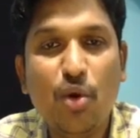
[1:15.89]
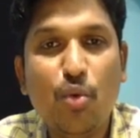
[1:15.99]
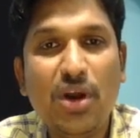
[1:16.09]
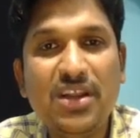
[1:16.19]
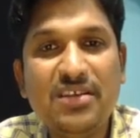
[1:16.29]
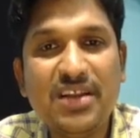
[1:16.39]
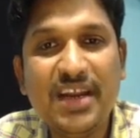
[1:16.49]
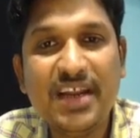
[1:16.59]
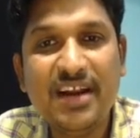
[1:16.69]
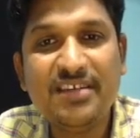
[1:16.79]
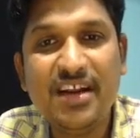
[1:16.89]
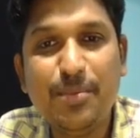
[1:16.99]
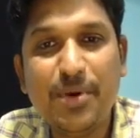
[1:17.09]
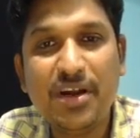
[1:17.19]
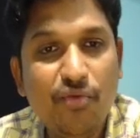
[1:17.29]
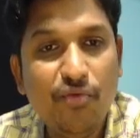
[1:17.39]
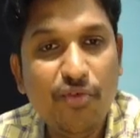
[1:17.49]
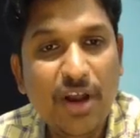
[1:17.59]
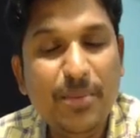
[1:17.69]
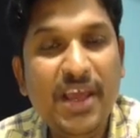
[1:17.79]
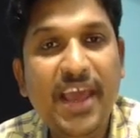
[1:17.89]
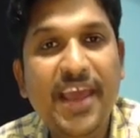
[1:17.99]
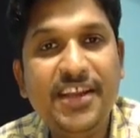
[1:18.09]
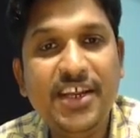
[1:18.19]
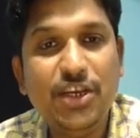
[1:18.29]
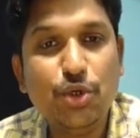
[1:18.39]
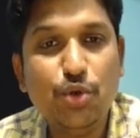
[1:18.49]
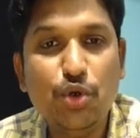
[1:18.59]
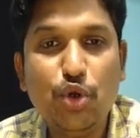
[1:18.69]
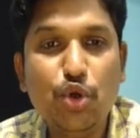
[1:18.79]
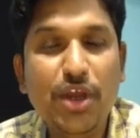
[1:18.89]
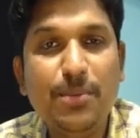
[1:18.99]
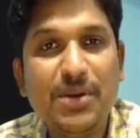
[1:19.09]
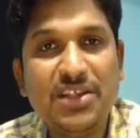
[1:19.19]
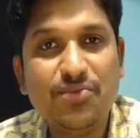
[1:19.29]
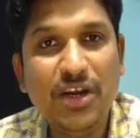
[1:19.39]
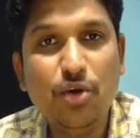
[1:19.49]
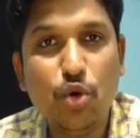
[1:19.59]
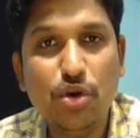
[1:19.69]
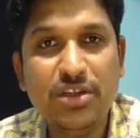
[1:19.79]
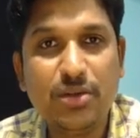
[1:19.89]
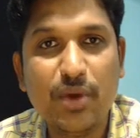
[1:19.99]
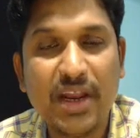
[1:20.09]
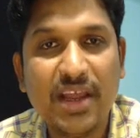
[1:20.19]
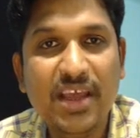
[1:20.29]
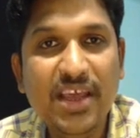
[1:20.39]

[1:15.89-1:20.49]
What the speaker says: What is right hand side part? 1 by 8 into 2n plus 1 whole square.